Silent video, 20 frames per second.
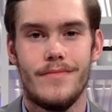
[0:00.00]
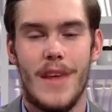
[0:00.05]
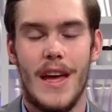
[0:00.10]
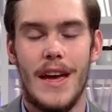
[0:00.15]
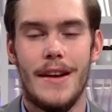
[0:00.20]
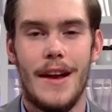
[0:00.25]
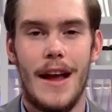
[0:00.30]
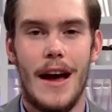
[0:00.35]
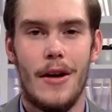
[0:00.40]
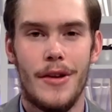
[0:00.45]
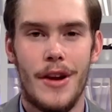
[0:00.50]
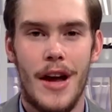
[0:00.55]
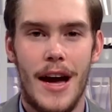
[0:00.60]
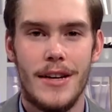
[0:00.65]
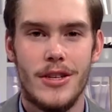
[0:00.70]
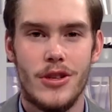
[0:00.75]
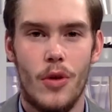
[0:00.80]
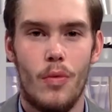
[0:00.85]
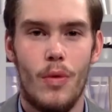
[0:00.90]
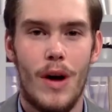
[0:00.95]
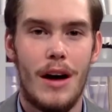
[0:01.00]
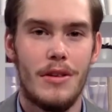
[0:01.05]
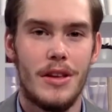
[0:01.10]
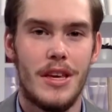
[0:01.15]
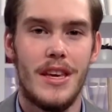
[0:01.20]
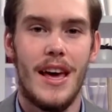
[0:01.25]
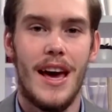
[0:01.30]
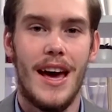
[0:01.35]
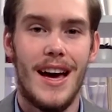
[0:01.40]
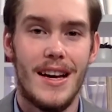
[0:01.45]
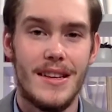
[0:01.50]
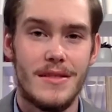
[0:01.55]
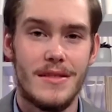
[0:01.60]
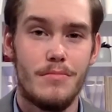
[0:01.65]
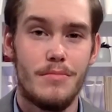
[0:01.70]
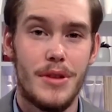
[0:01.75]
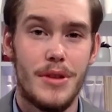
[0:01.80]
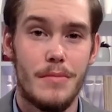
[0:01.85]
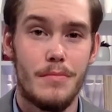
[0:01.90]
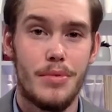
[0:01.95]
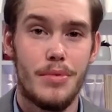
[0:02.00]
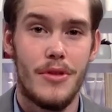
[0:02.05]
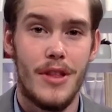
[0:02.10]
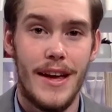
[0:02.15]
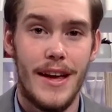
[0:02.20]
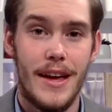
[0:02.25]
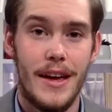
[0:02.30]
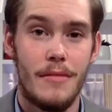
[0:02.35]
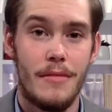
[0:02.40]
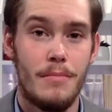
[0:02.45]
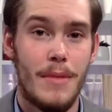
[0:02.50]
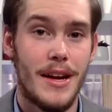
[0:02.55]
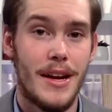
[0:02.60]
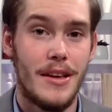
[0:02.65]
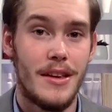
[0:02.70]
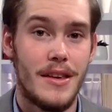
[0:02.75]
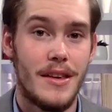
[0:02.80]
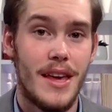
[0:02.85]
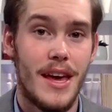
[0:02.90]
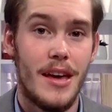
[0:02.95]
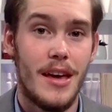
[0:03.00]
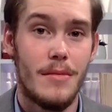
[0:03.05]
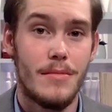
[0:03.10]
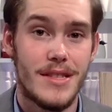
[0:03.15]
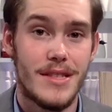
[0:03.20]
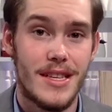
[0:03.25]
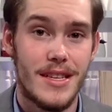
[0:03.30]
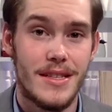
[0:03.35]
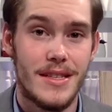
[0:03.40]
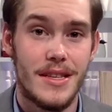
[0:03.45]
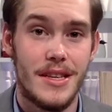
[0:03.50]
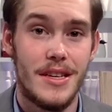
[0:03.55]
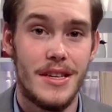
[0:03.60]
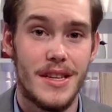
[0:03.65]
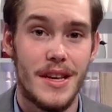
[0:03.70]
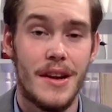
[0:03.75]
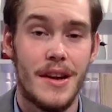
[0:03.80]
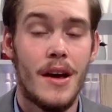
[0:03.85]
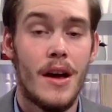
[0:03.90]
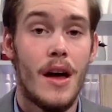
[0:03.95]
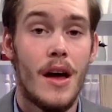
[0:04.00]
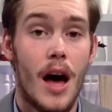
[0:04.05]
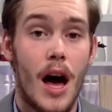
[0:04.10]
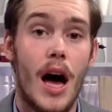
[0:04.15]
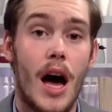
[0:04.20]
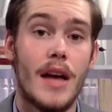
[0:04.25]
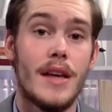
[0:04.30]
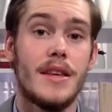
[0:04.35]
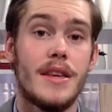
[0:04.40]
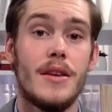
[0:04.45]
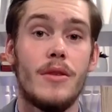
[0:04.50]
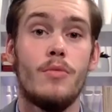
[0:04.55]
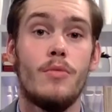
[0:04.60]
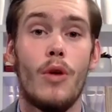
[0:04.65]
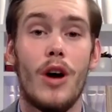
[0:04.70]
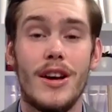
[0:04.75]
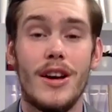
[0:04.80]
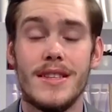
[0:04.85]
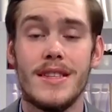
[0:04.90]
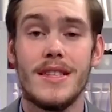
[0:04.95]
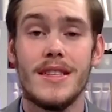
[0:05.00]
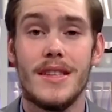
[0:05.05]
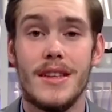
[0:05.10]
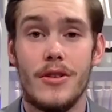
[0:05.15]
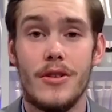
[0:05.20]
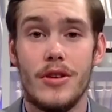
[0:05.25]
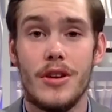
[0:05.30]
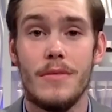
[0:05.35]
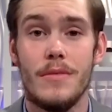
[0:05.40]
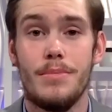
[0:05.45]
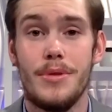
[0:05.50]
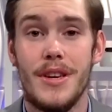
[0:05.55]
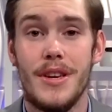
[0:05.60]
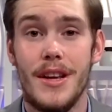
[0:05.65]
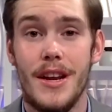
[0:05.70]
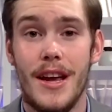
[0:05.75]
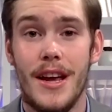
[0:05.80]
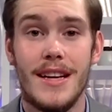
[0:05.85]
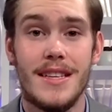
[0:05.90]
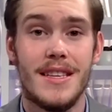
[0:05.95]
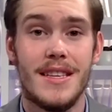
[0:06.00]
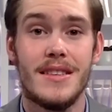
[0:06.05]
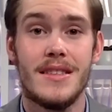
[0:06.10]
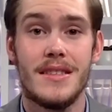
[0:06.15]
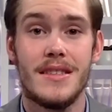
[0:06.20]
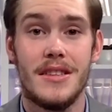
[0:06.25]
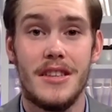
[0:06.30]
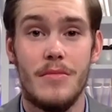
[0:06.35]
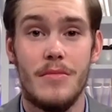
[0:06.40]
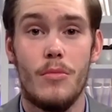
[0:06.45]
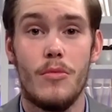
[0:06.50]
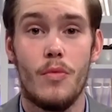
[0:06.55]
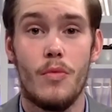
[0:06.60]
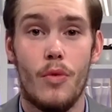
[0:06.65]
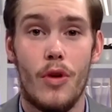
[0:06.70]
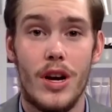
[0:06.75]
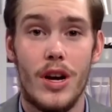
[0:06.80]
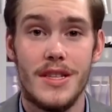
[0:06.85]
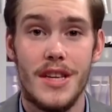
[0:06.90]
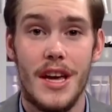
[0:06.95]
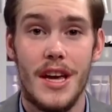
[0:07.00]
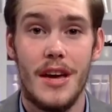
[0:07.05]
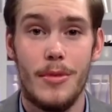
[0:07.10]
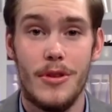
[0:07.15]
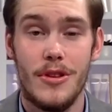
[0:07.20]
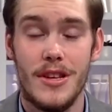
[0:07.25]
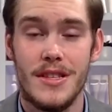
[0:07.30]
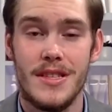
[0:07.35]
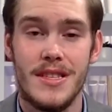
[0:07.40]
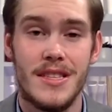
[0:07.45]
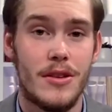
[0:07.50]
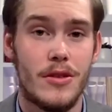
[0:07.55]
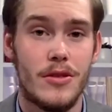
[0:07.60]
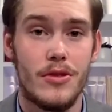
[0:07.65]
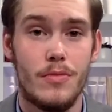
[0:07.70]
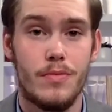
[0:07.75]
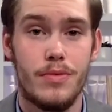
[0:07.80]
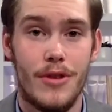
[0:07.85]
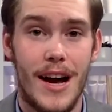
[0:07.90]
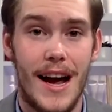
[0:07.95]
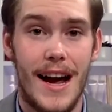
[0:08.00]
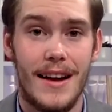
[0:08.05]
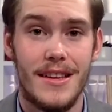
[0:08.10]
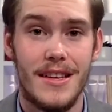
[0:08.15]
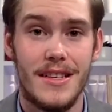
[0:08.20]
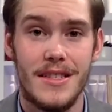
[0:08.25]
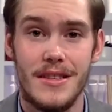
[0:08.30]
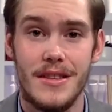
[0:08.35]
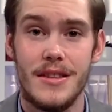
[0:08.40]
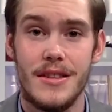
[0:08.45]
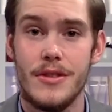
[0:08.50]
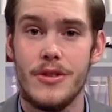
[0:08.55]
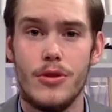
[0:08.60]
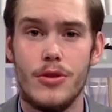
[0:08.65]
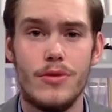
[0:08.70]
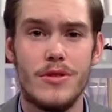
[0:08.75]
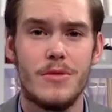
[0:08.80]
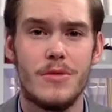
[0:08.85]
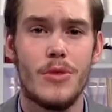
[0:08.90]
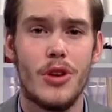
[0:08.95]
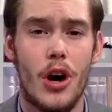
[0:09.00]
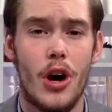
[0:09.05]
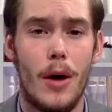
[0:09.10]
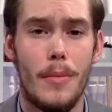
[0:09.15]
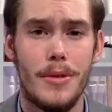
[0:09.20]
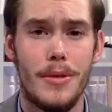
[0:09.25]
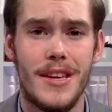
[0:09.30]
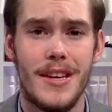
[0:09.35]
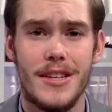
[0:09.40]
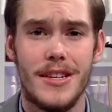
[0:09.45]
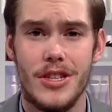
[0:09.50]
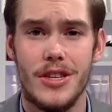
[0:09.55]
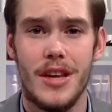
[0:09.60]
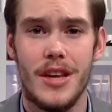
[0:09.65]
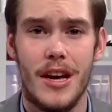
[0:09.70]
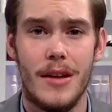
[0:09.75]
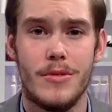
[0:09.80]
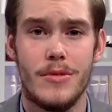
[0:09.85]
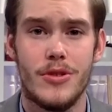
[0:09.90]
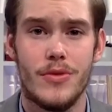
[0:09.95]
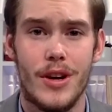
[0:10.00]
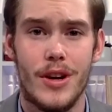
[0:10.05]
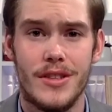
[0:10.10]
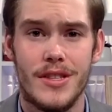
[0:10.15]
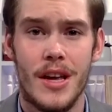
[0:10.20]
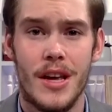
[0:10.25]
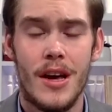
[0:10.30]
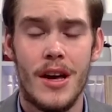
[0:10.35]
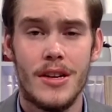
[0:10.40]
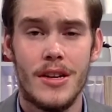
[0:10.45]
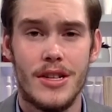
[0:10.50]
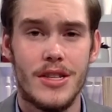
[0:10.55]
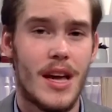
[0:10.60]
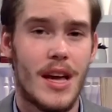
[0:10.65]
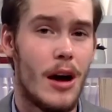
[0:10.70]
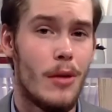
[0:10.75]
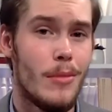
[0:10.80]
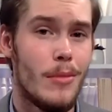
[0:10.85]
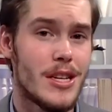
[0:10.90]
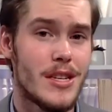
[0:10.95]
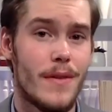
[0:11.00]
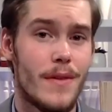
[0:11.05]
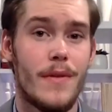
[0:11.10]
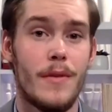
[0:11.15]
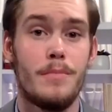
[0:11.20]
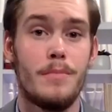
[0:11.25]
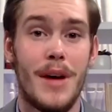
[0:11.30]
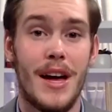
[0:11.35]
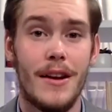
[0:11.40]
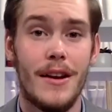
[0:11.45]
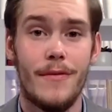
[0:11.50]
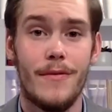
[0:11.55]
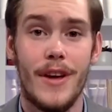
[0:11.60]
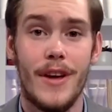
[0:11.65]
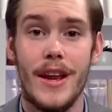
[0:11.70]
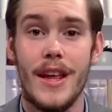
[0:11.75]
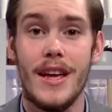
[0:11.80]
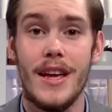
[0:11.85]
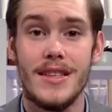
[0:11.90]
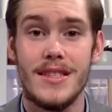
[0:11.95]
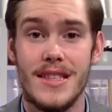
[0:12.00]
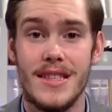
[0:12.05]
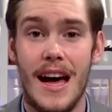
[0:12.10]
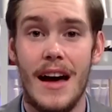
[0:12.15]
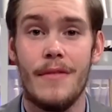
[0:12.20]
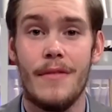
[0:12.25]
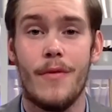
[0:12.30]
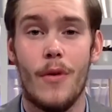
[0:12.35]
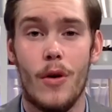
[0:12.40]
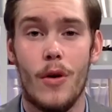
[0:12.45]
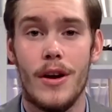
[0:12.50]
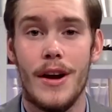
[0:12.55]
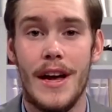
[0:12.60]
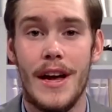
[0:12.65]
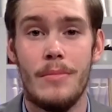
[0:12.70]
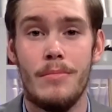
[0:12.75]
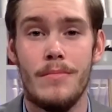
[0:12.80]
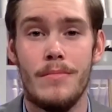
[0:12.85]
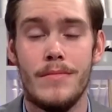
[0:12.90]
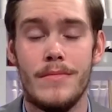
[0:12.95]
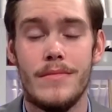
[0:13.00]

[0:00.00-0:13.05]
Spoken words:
And now, Nigel, while he hasn't been playing many games this season, he was still competing as his team was able to still do practice and do some competition type drills. Just how much of a benefit is that for him?